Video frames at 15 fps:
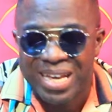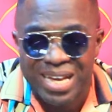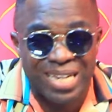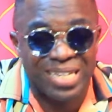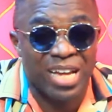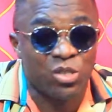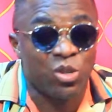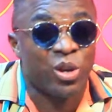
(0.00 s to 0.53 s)
It
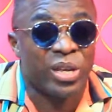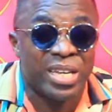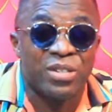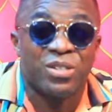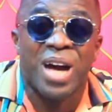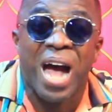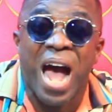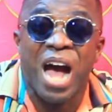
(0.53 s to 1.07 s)
does not
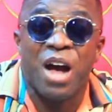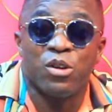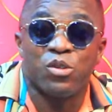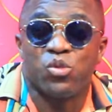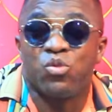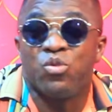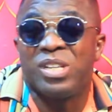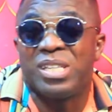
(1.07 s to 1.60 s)
kill how
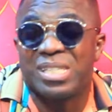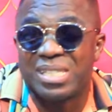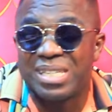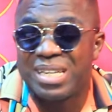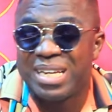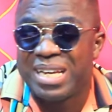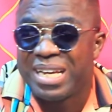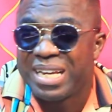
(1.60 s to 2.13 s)
sweet
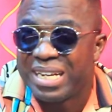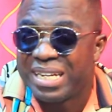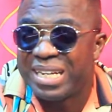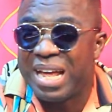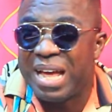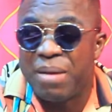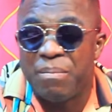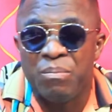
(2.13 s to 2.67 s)

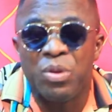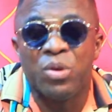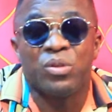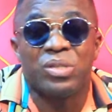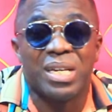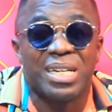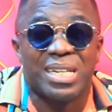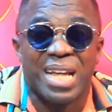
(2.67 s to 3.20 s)
the
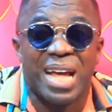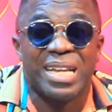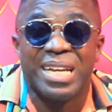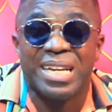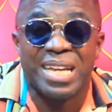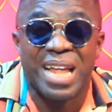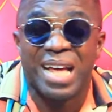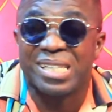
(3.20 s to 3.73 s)
music that
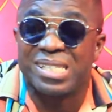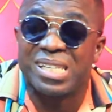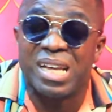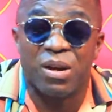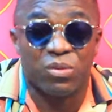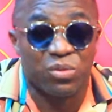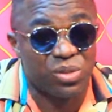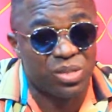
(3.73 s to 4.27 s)
he does
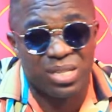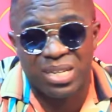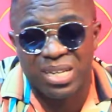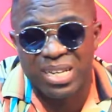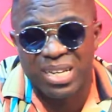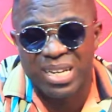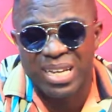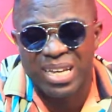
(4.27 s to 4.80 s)
sounds.
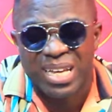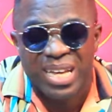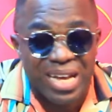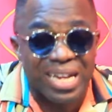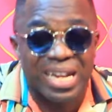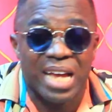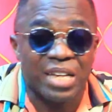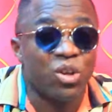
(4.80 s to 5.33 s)

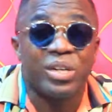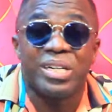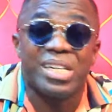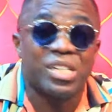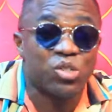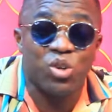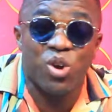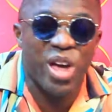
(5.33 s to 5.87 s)
It does not
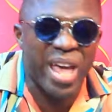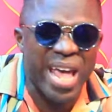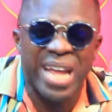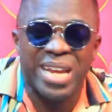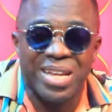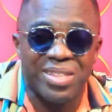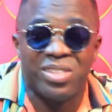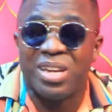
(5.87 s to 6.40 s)
destroy
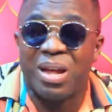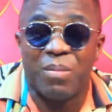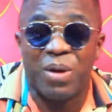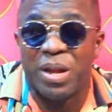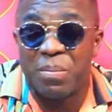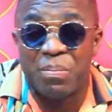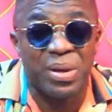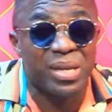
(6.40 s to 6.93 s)
anything
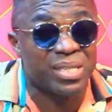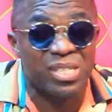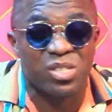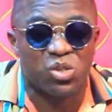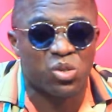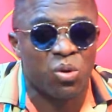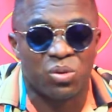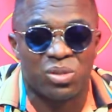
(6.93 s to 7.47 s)
about a person's
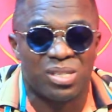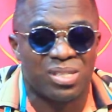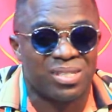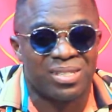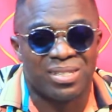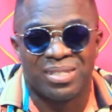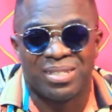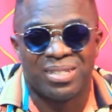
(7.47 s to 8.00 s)
songs.
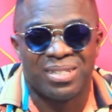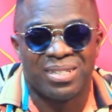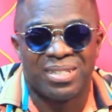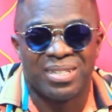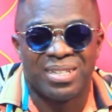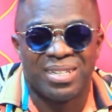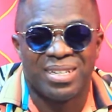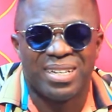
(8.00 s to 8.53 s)

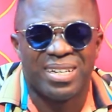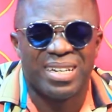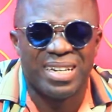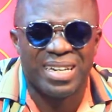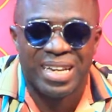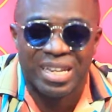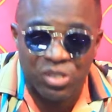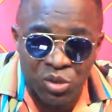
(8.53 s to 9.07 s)

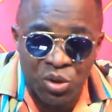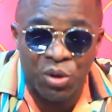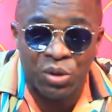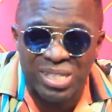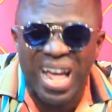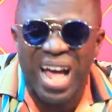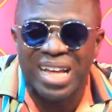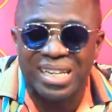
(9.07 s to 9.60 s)
The
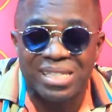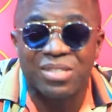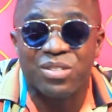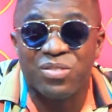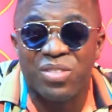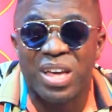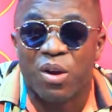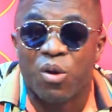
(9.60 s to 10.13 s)
songs are still
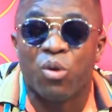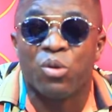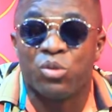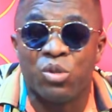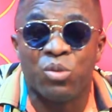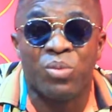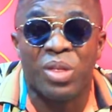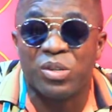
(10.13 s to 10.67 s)
there.
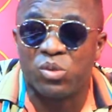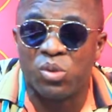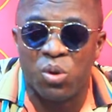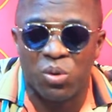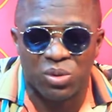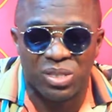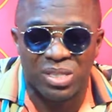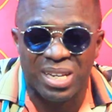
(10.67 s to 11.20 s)
Consume the
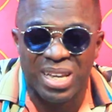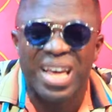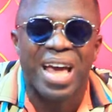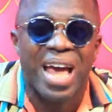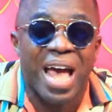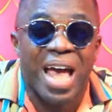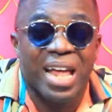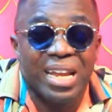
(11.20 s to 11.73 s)
songs
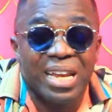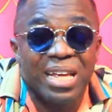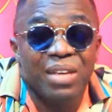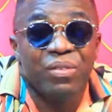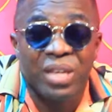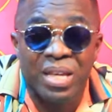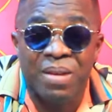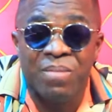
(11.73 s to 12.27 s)
and
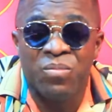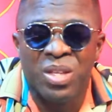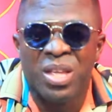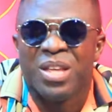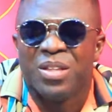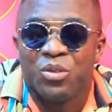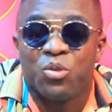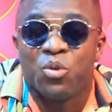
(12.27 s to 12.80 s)
leave him
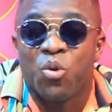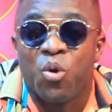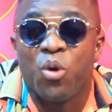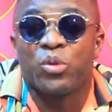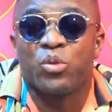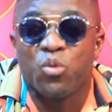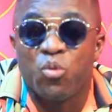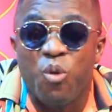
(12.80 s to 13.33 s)
to
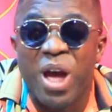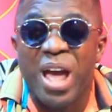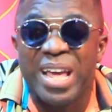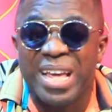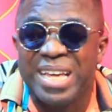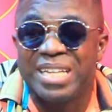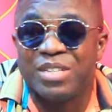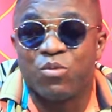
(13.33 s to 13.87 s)
go to where
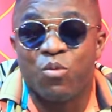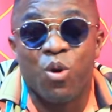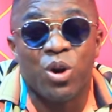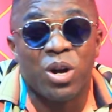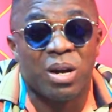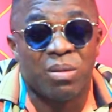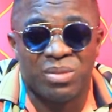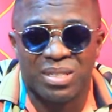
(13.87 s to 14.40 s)
he is
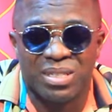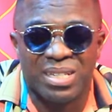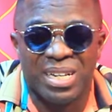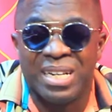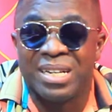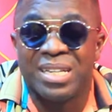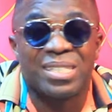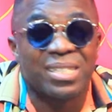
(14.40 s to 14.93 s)
welcomed.
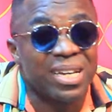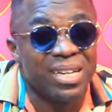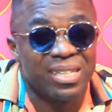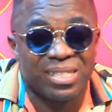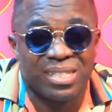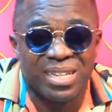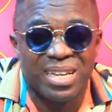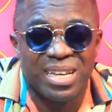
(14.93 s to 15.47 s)
In this
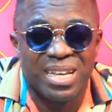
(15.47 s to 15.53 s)
case,